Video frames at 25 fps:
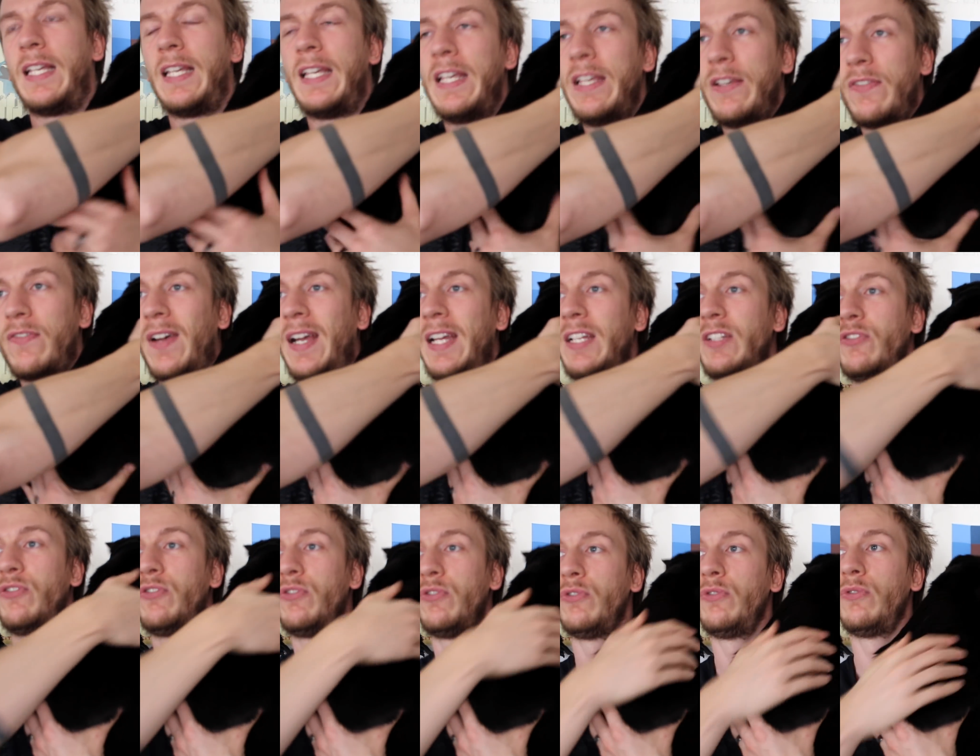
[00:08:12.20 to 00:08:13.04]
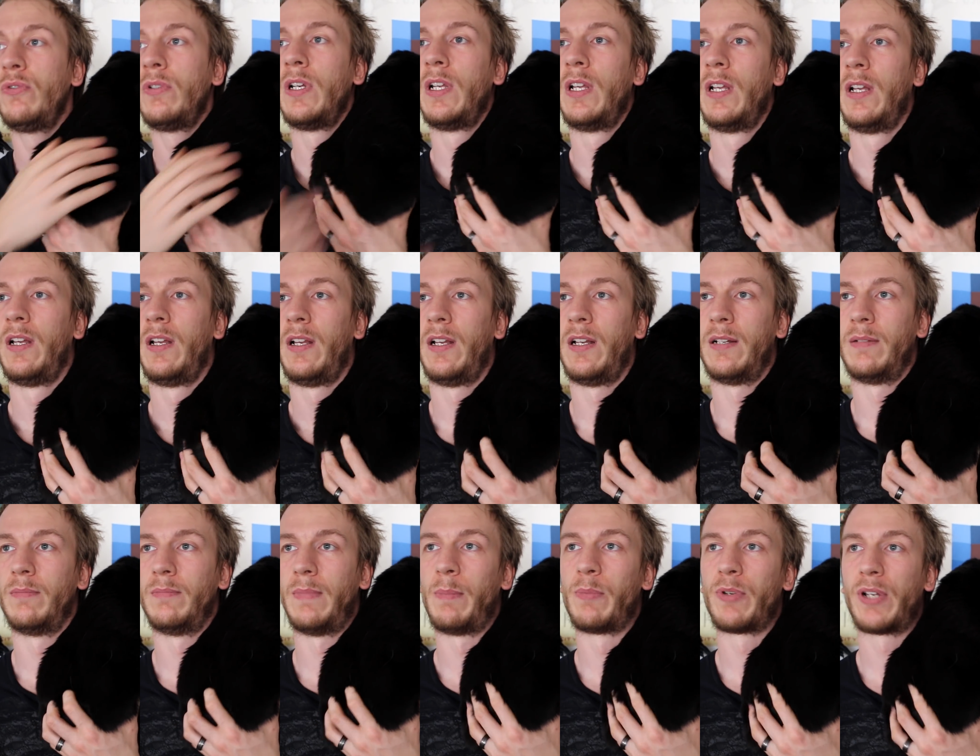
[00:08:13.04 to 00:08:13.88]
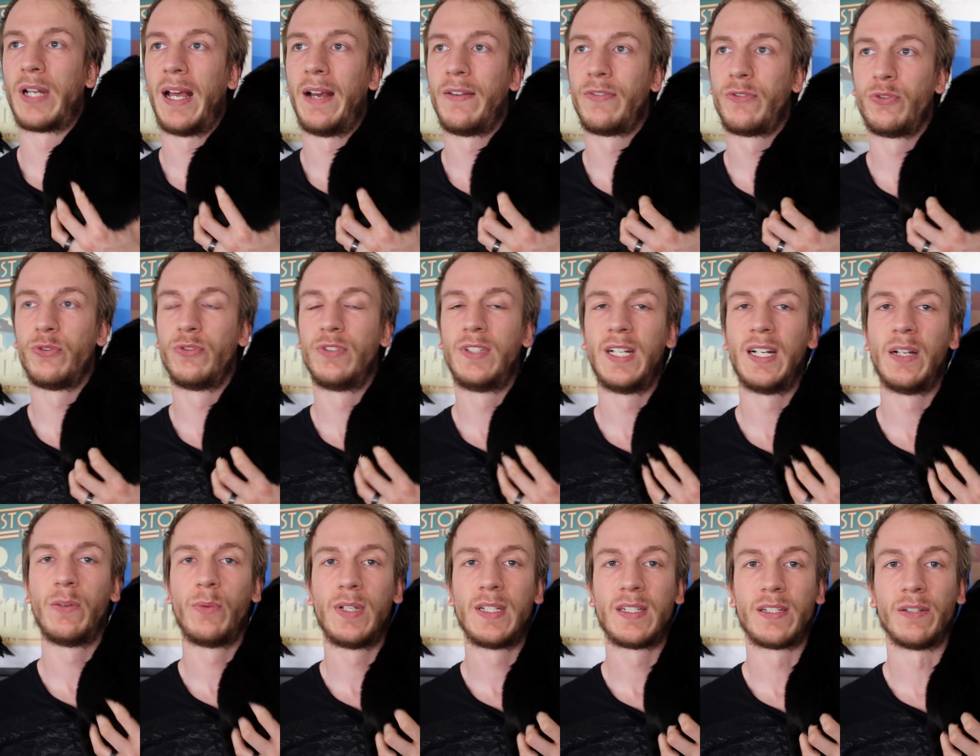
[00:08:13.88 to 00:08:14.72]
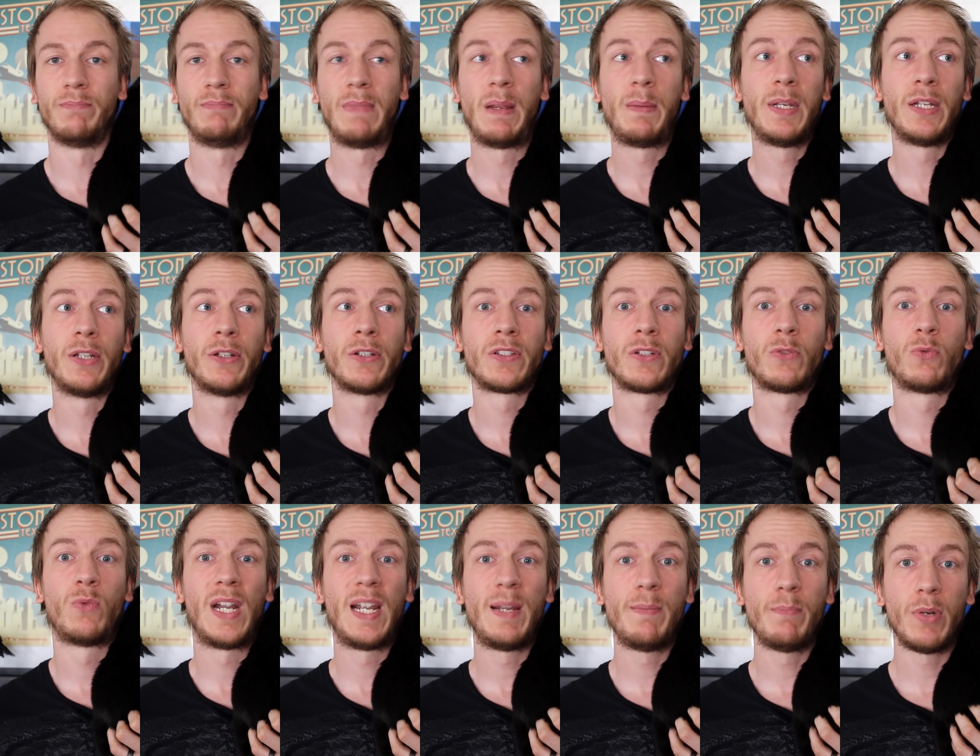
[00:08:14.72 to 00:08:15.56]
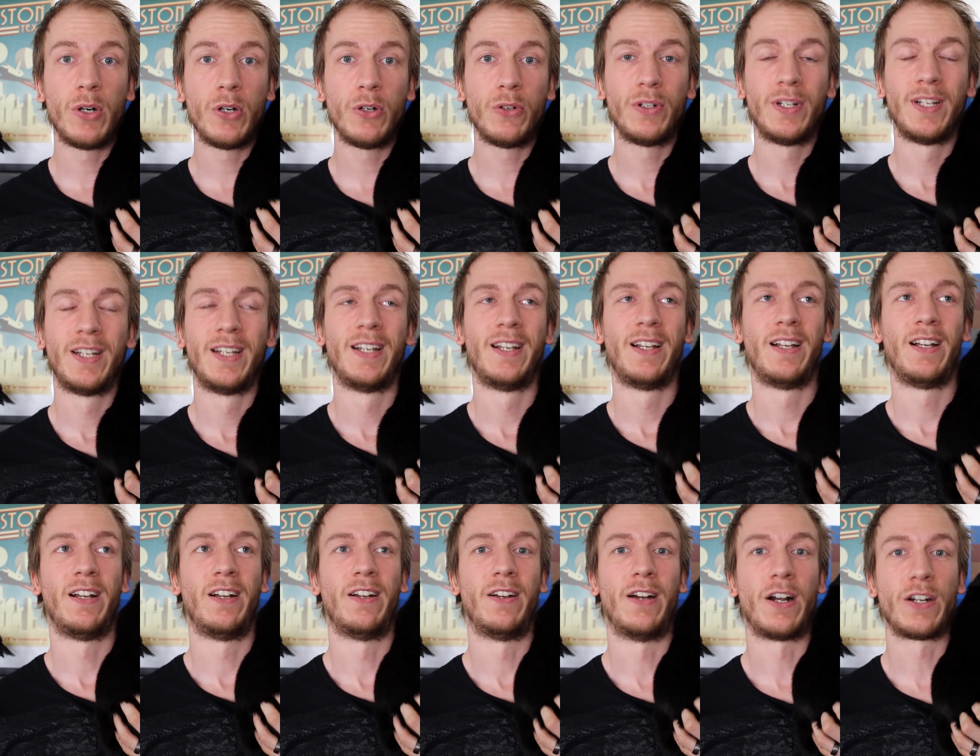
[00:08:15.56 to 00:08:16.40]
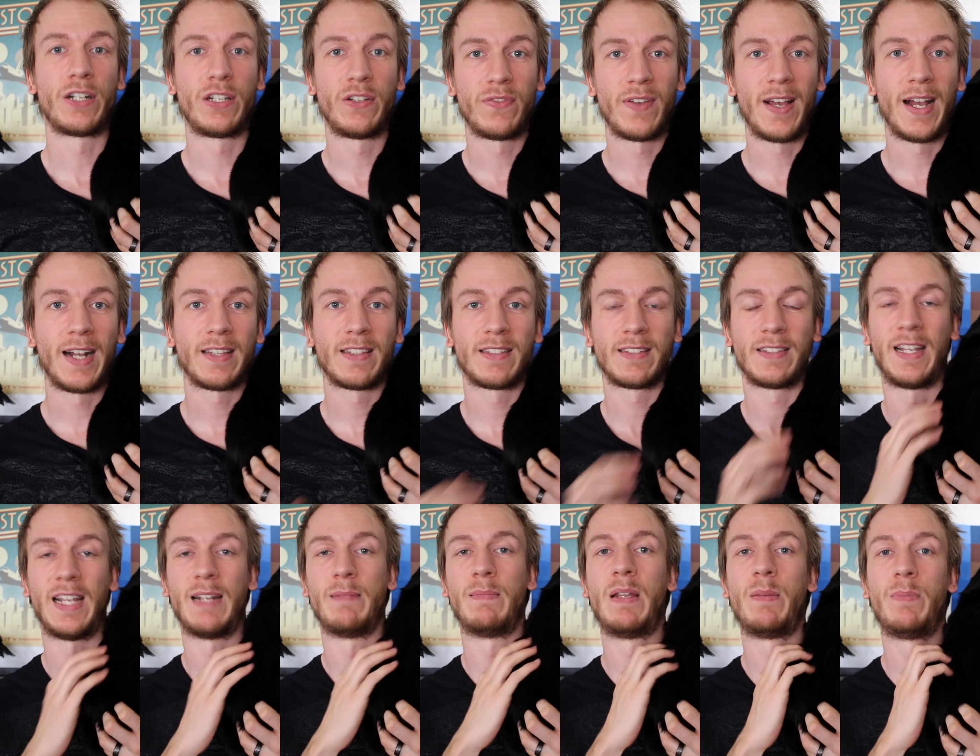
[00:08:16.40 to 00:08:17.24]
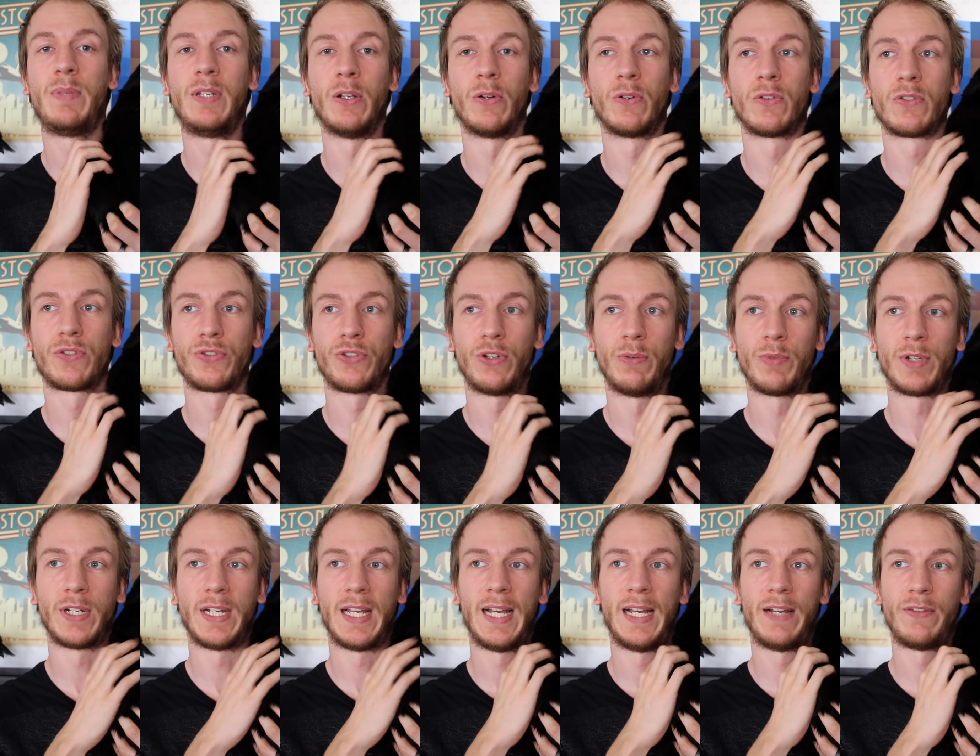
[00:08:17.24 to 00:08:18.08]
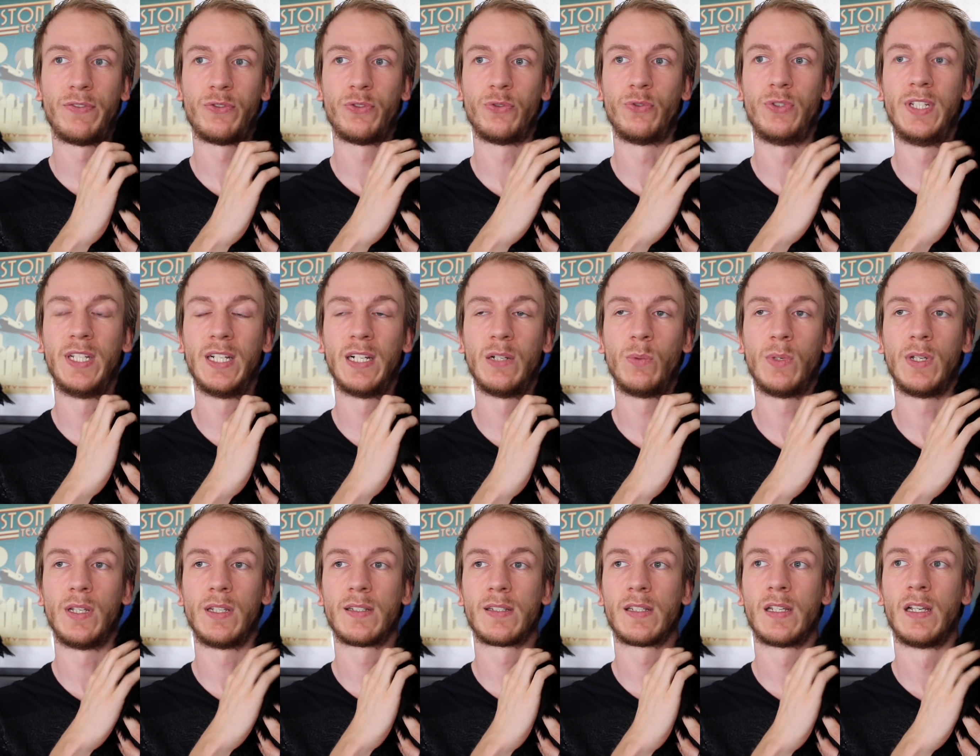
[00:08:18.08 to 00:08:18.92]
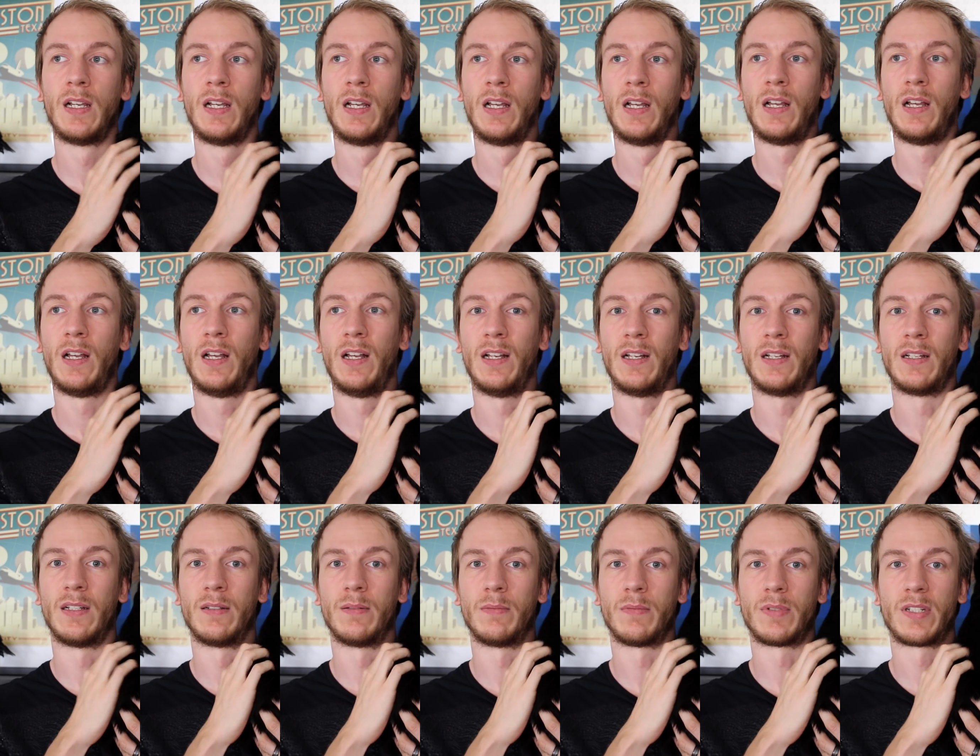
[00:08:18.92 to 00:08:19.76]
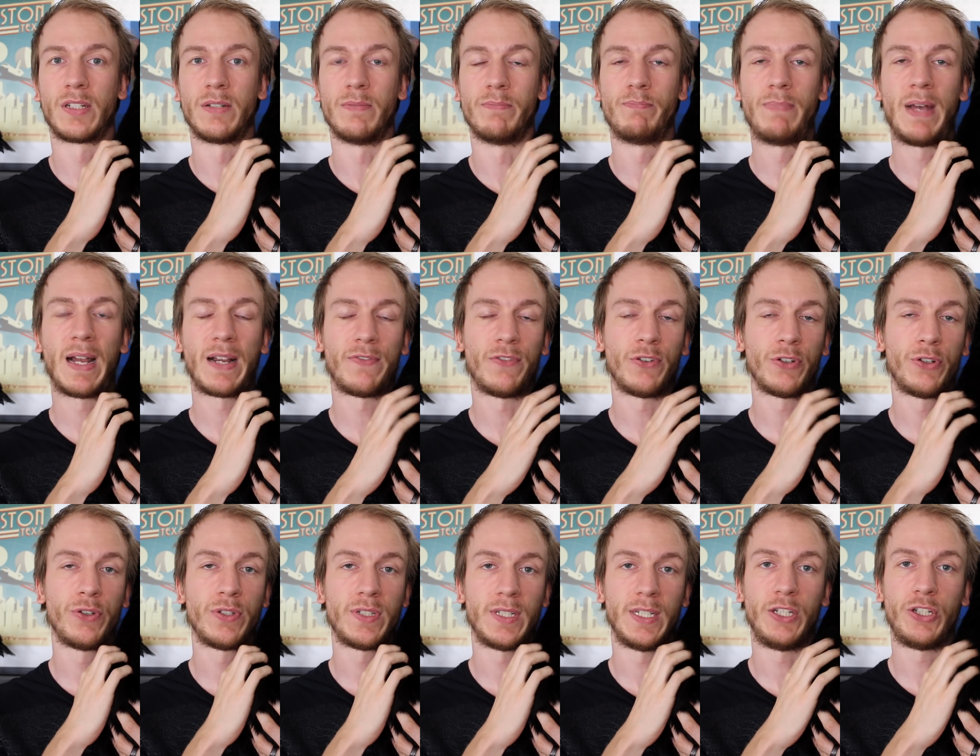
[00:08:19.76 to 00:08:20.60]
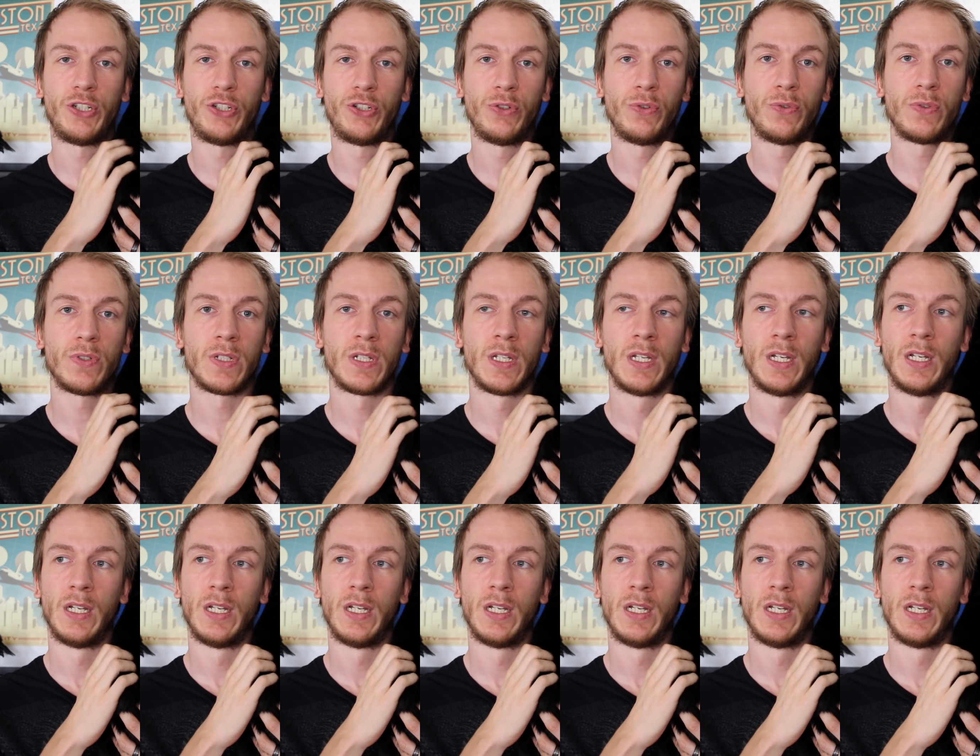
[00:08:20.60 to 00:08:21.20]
if I do, um, I'm gonna have to deal with uh, maybe another rainbow uh, artifact and maybe also I'm gonna have to deal with um, some back focus issues